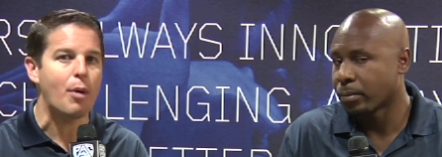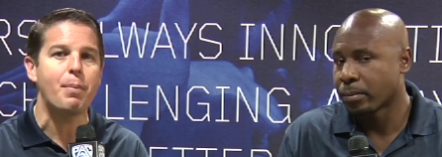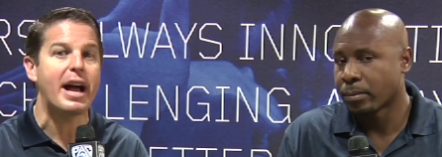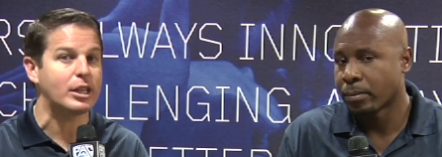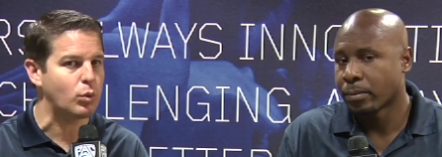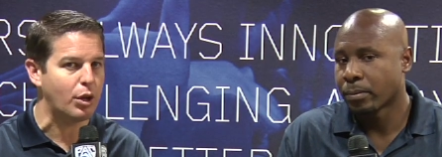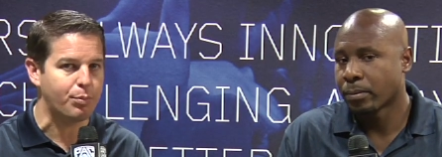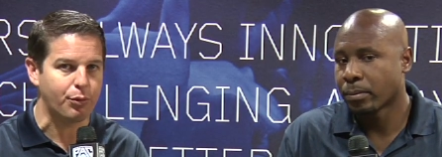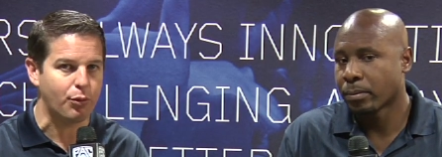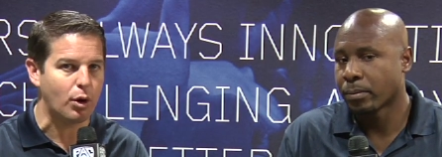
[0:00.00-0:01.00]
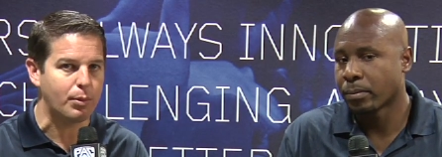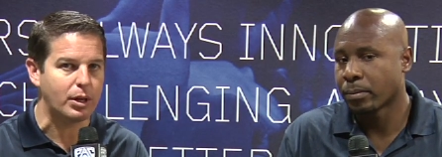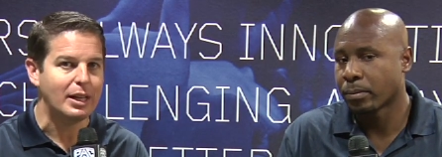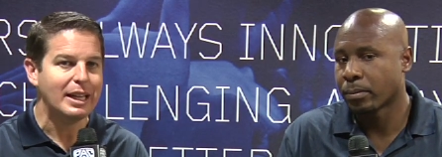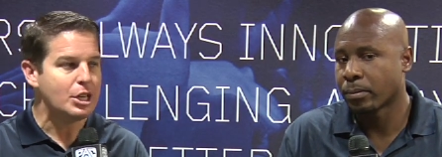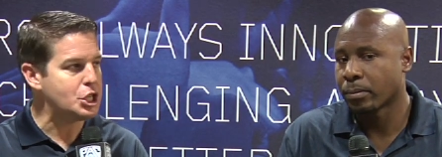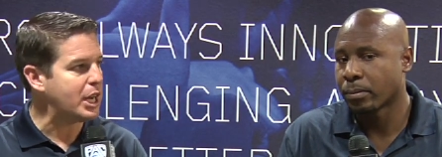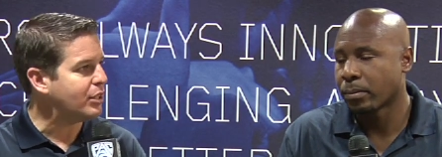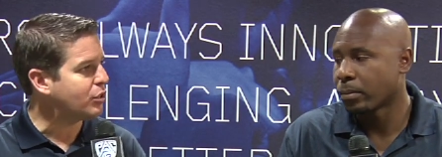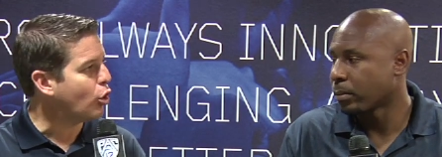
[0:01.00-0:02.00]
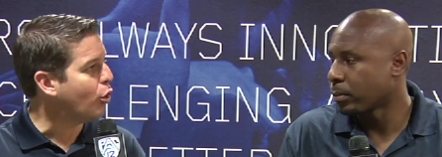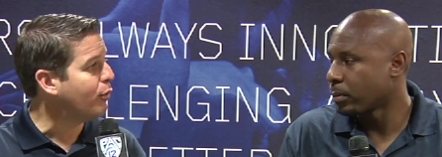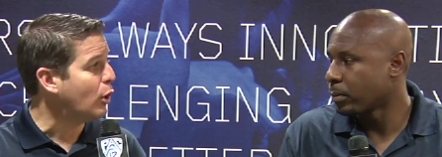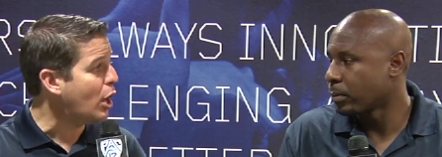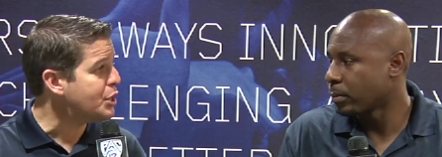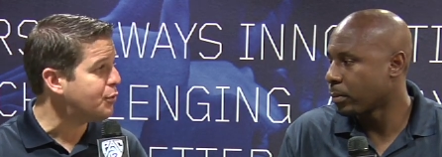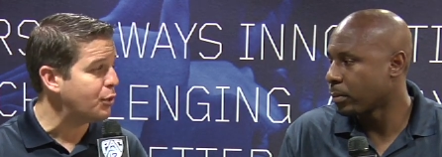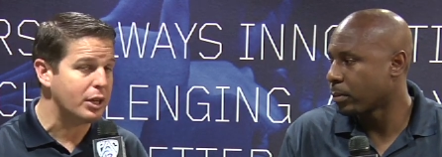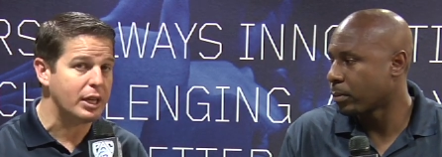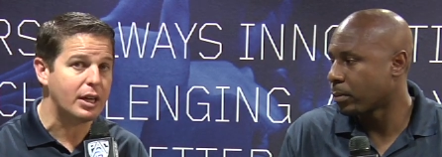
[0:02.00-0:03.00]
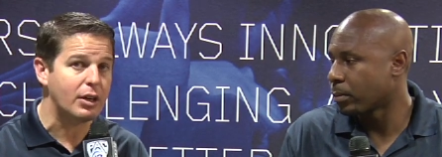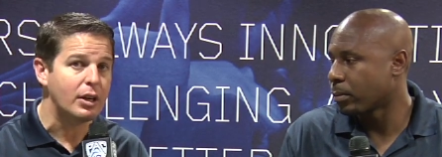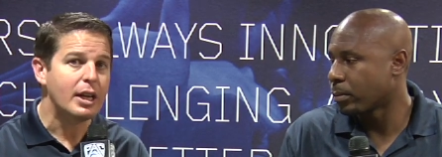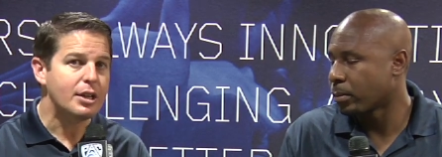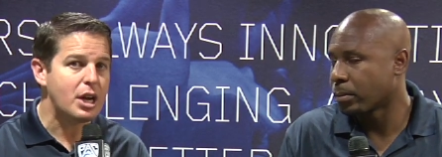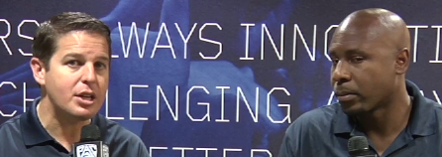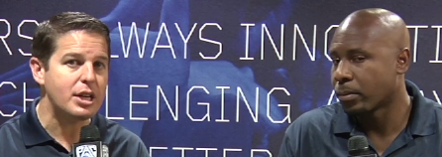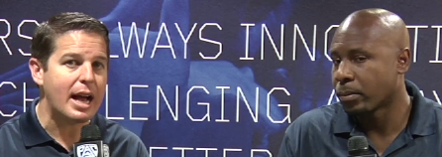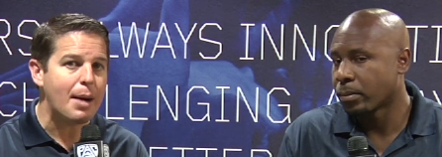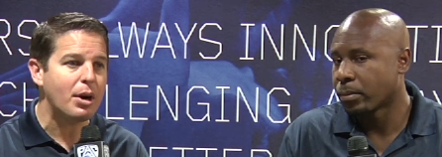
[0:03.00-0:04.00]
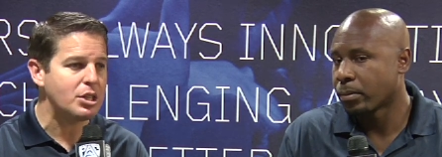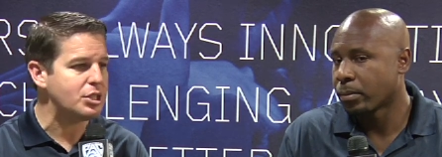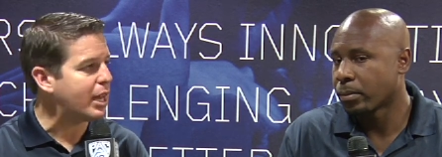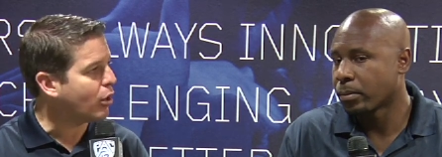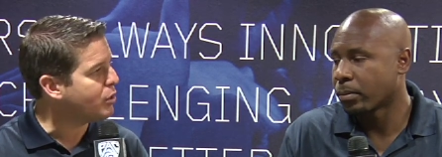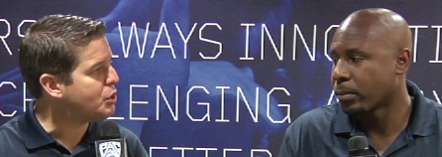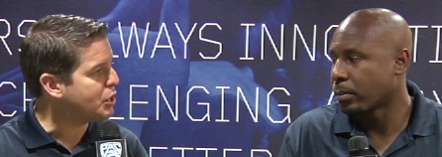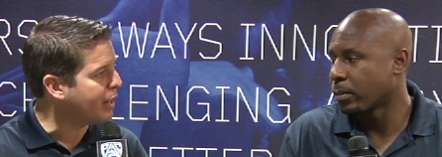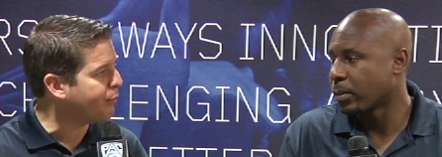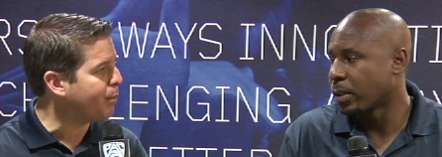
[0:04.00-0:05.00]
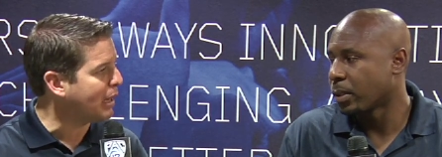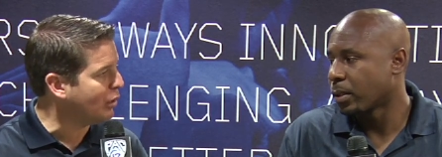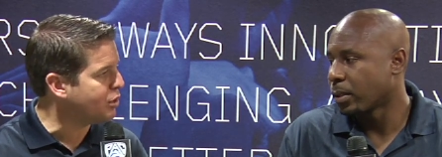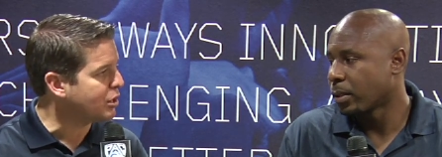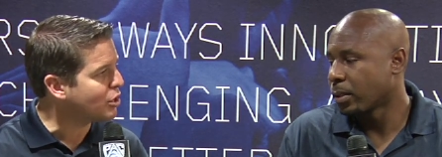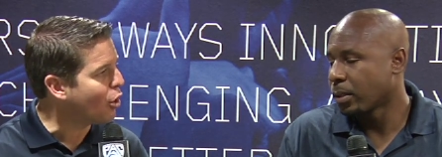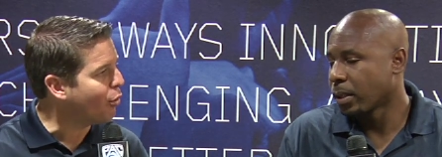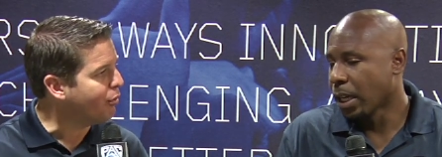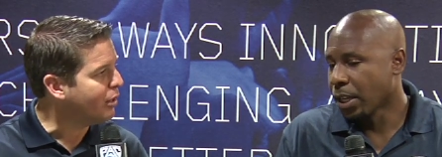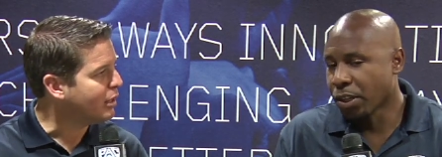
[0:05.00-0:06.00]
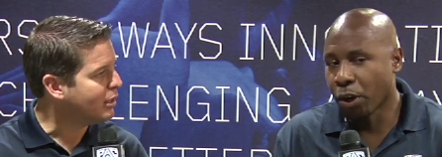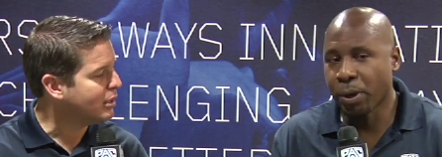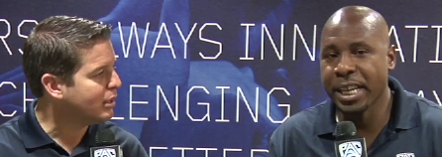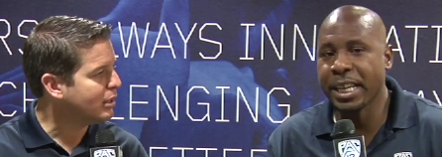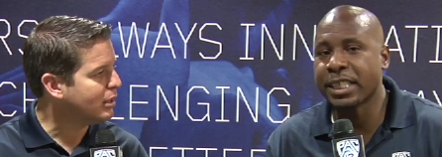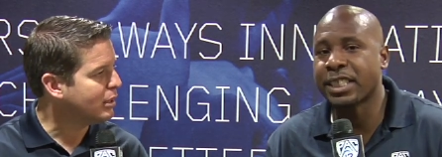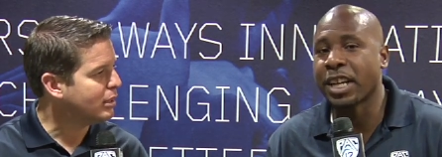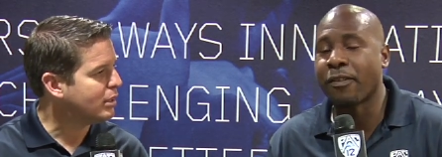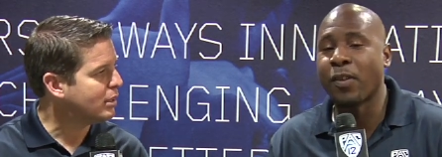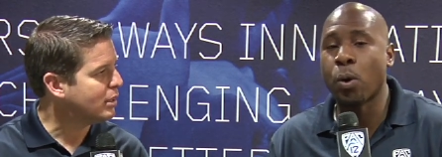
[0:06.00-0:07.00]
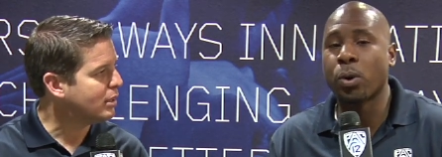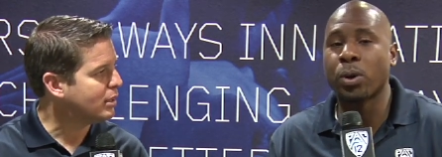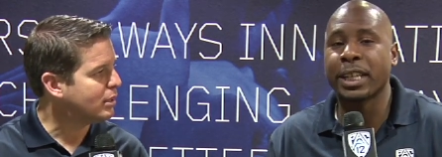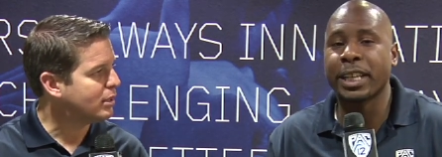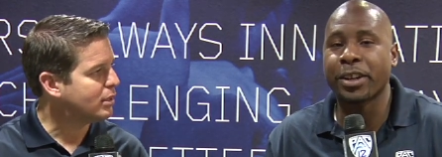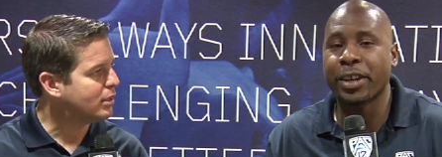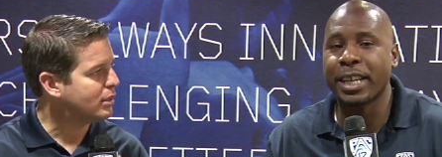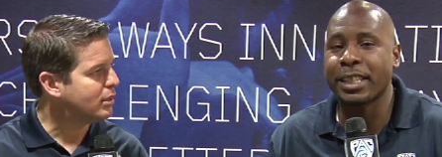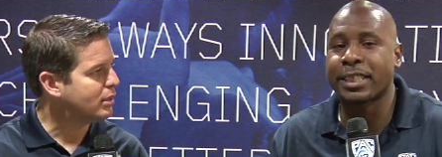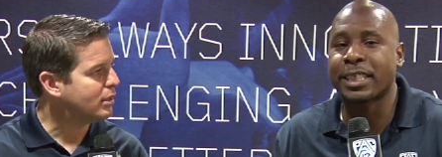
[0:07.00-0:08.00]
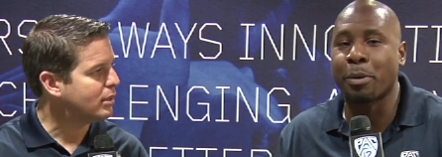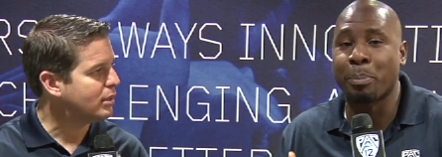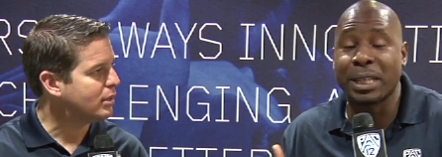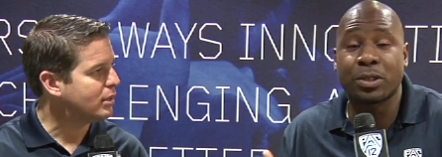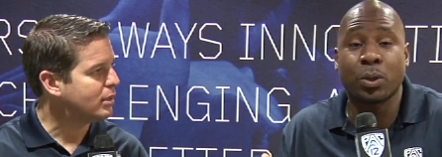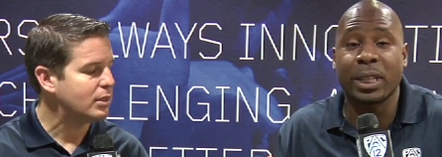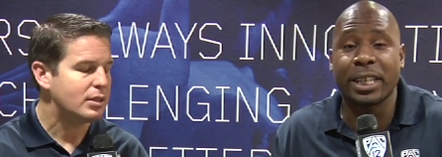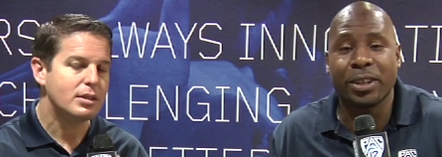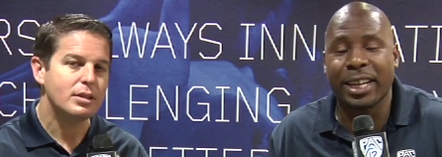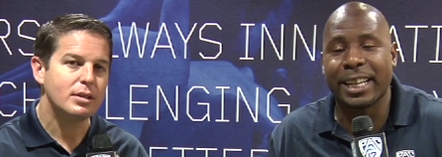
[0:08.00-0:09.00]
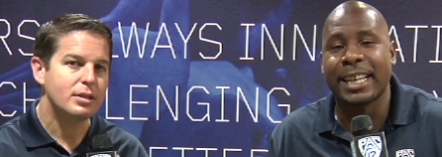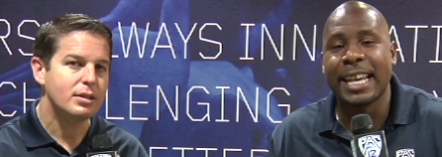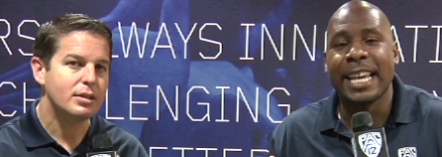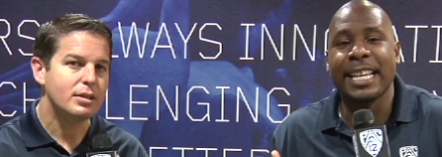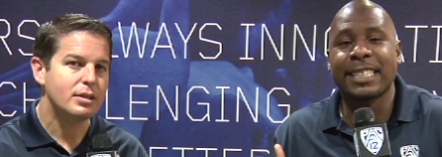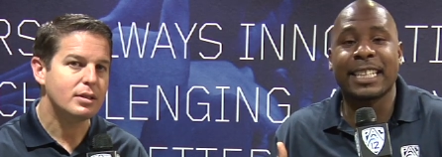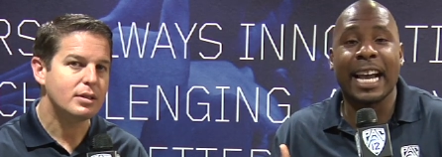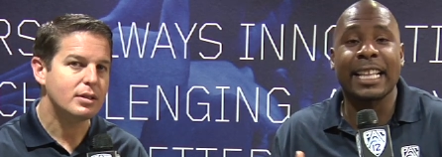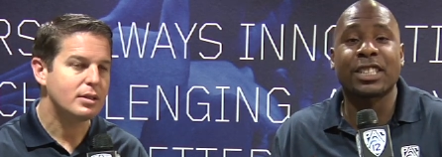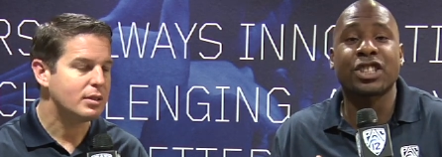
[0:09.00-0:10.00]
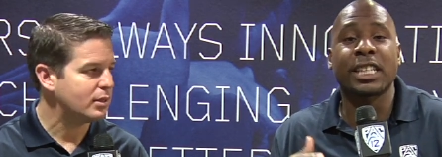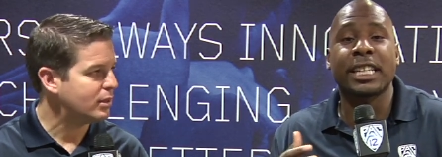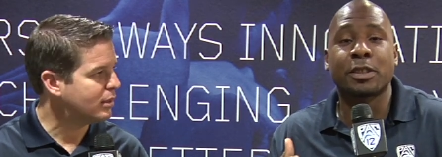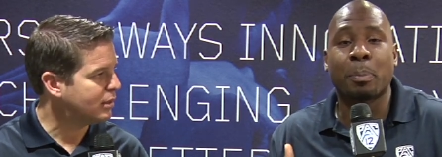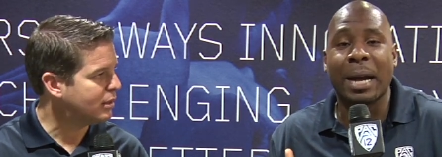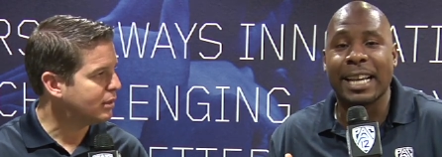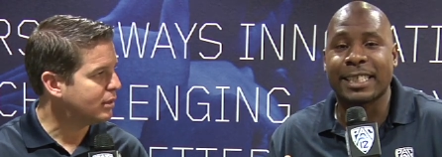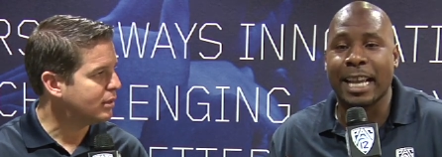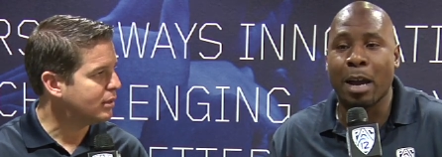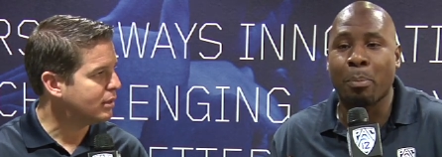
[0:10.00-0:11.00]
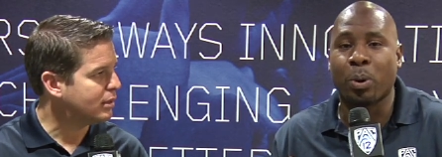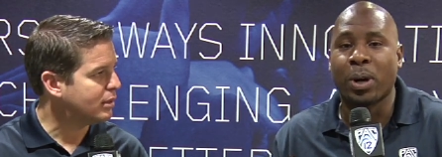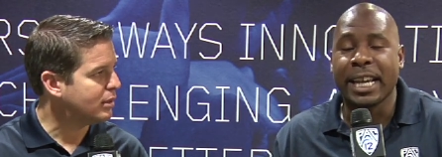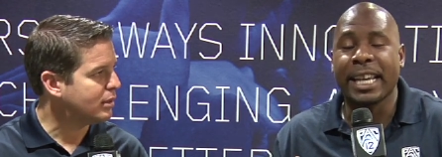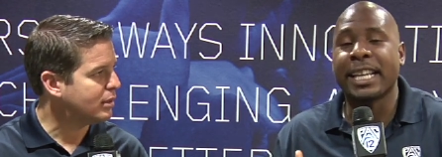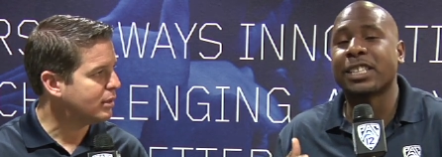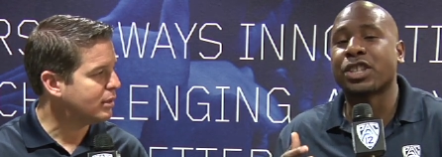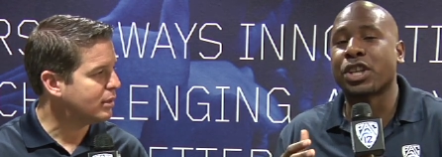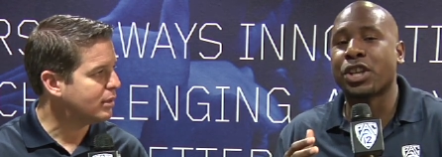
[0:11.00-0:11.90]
Speaker 1: all Pac 12 performer, Shayne Skov, lost for the year. JJ, how much does that hurt Stanford by losing Scove?
Speaker 2: You know, he is their vocal leader, he is their mental leader, and he's a guy that just leads by example. It is a